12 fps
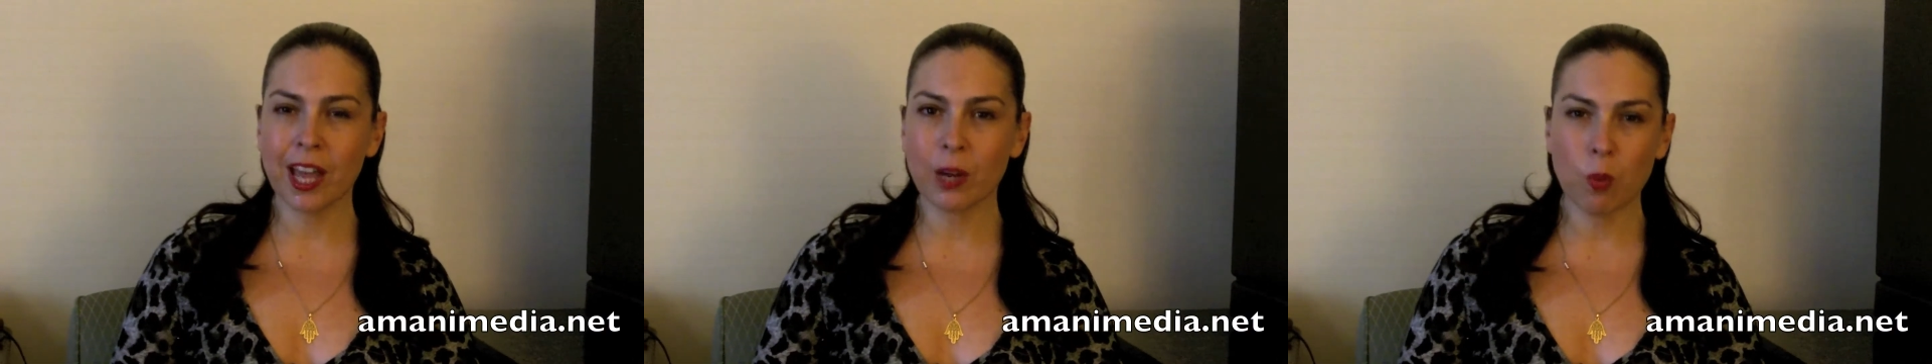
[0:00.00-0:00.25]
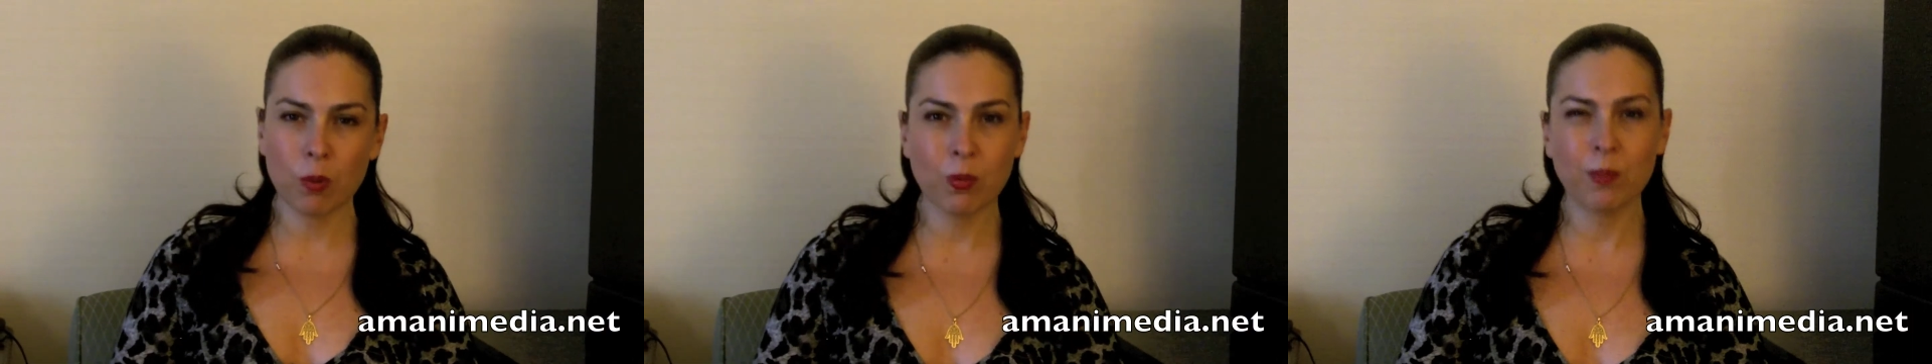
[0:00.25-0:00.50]

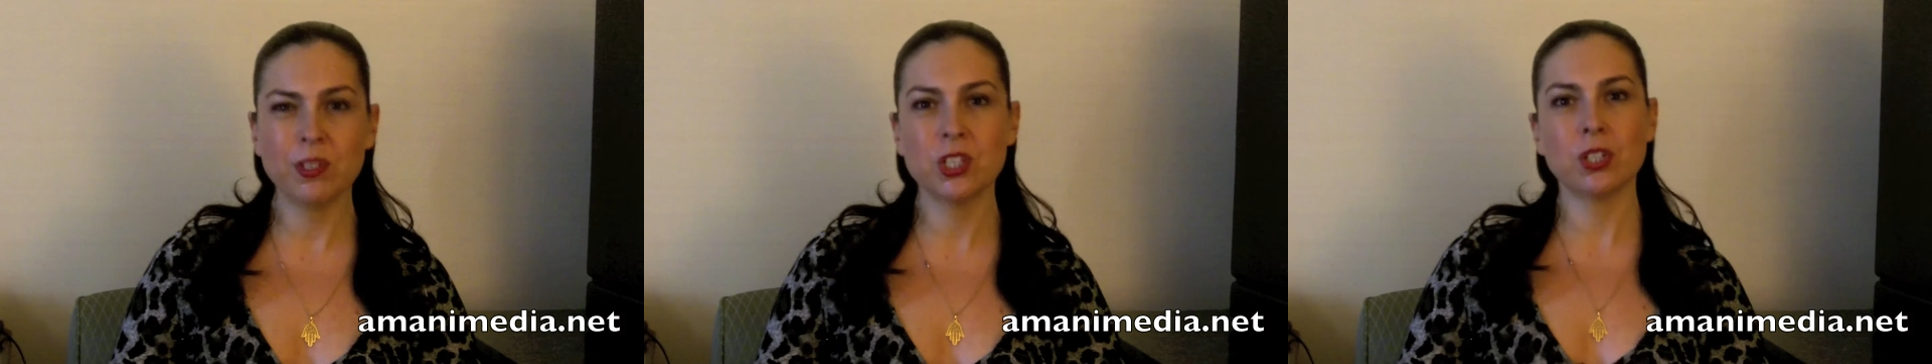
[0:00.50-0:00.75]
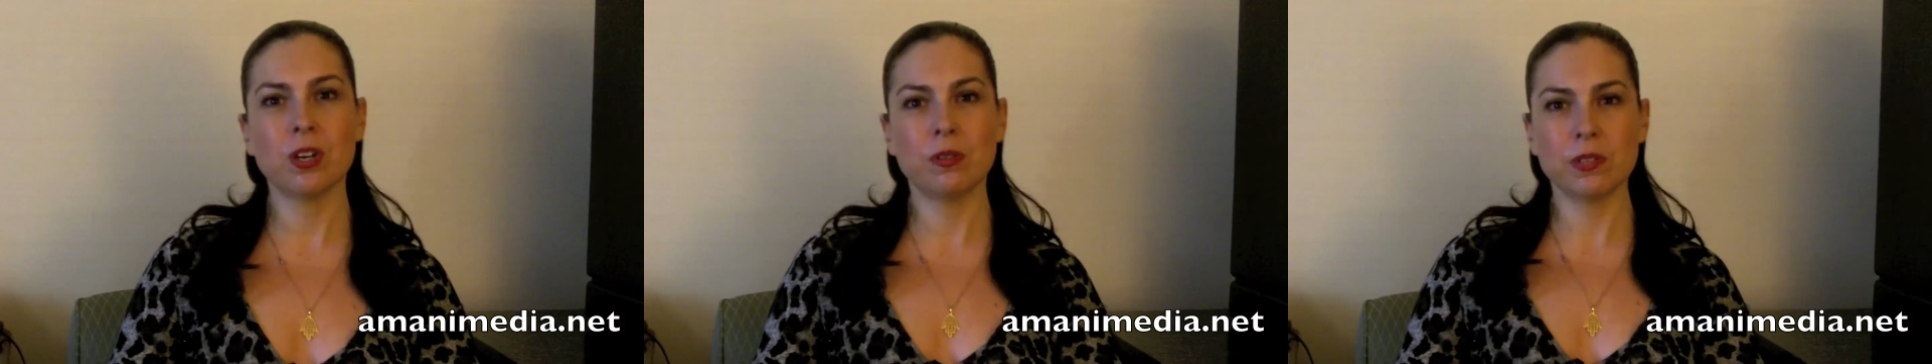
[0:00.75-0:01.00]
like one-woman
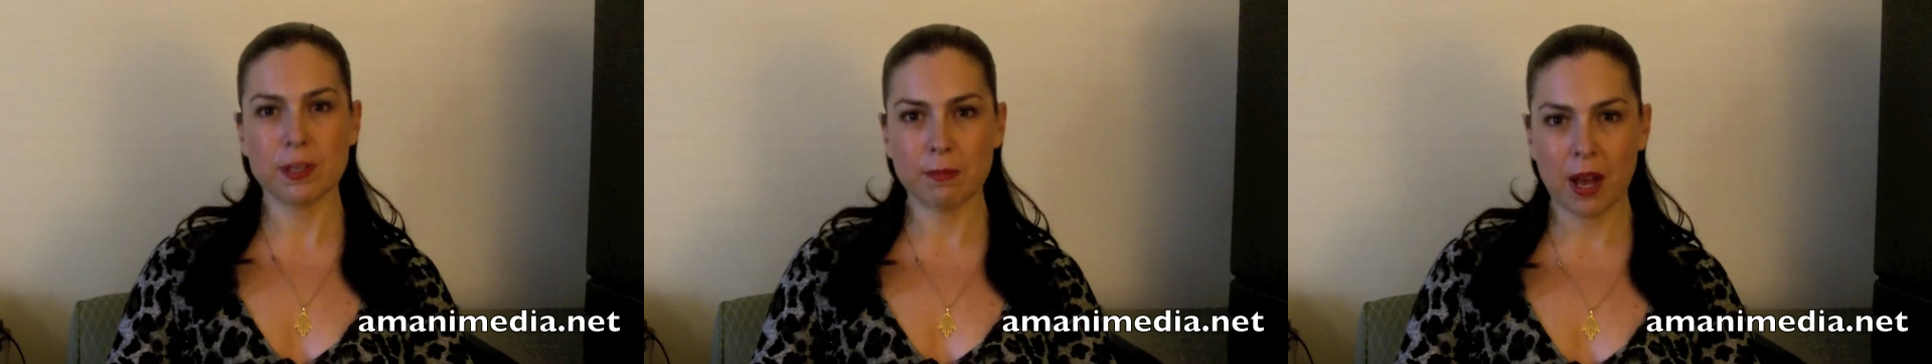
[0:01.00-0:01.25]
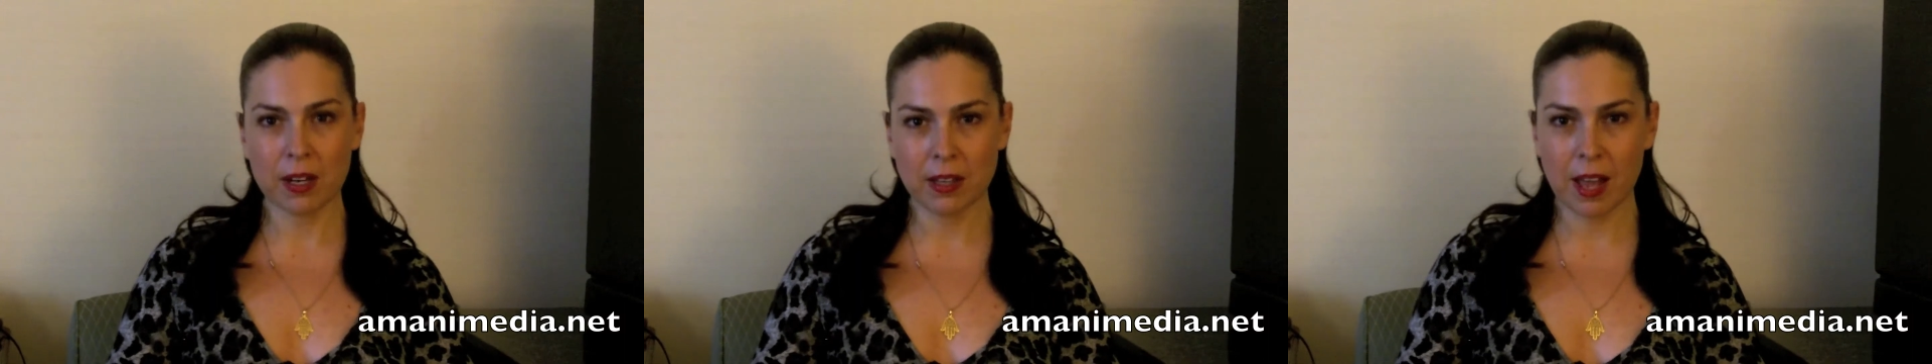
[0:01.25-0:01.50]
shows
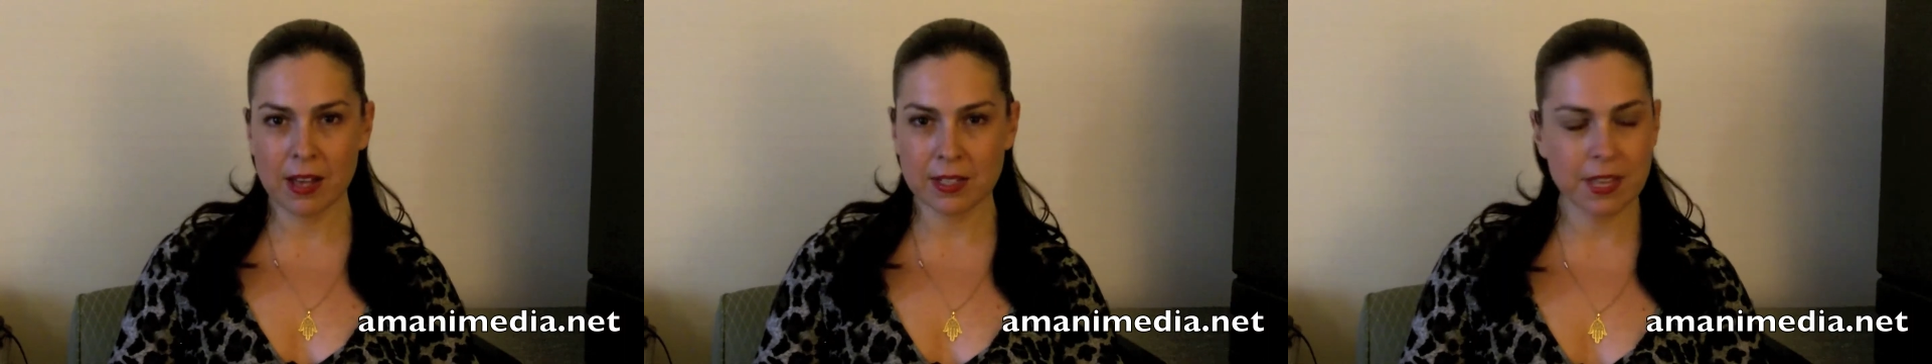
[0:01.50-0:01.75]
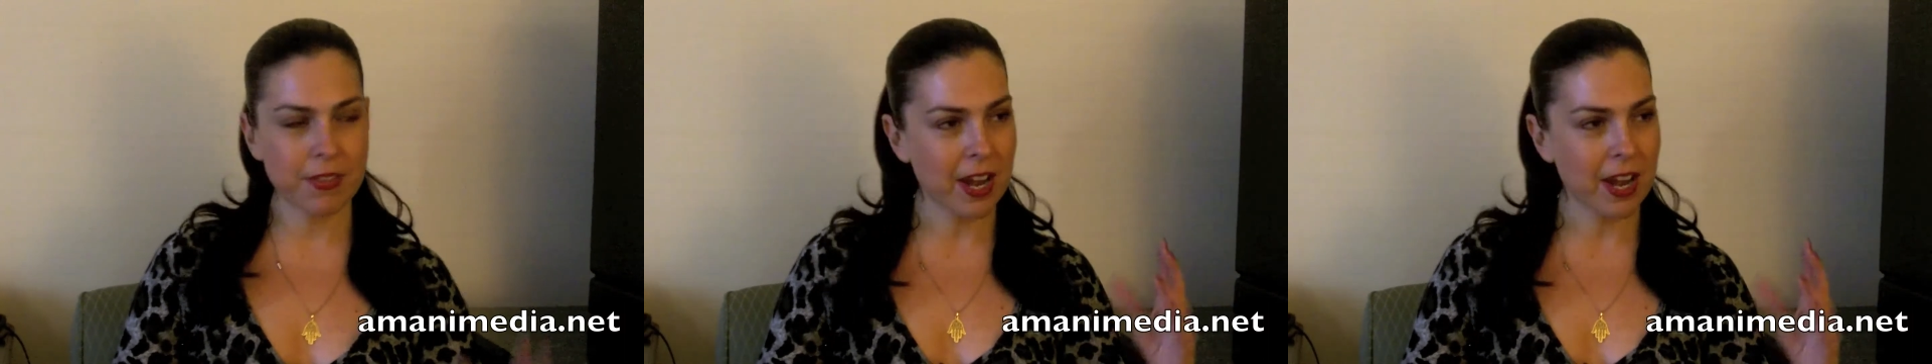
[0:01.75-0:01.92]
and monologues.